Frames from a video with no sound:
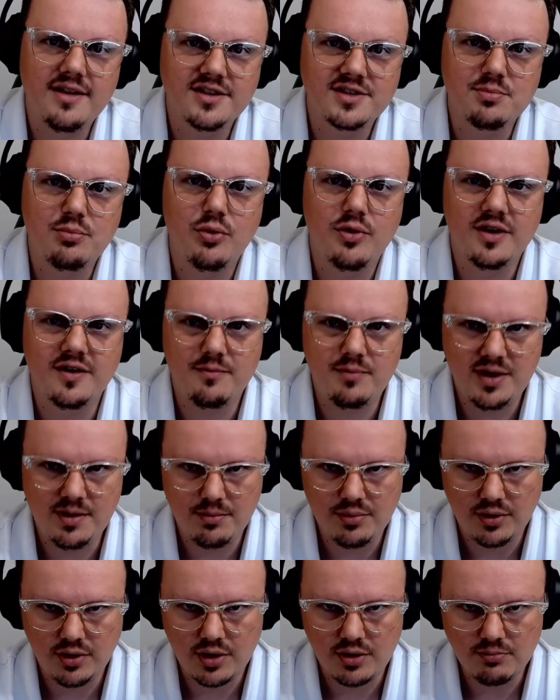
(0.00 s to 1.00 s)
this point of
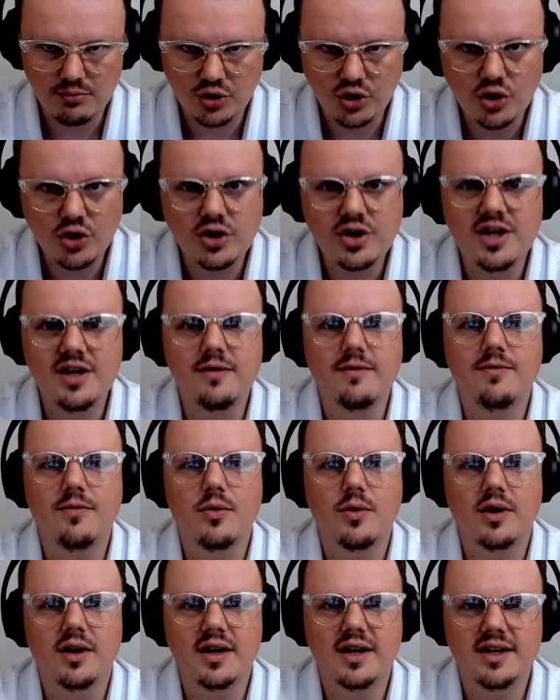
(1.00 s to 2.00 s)
people are looking
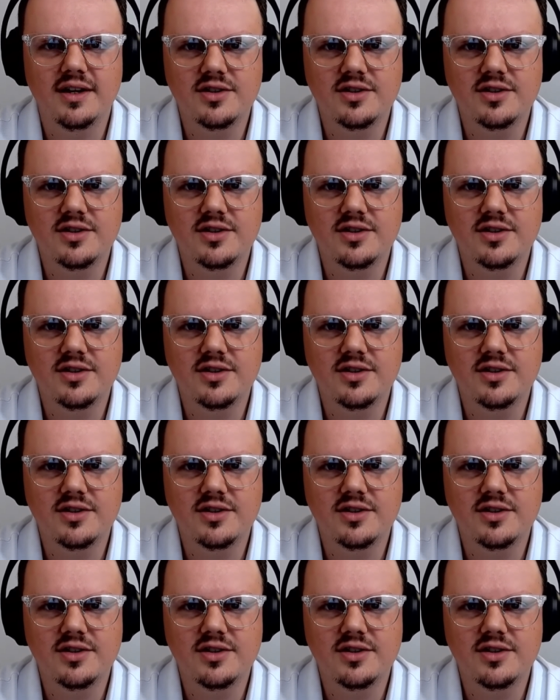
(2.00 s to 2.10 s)
for it,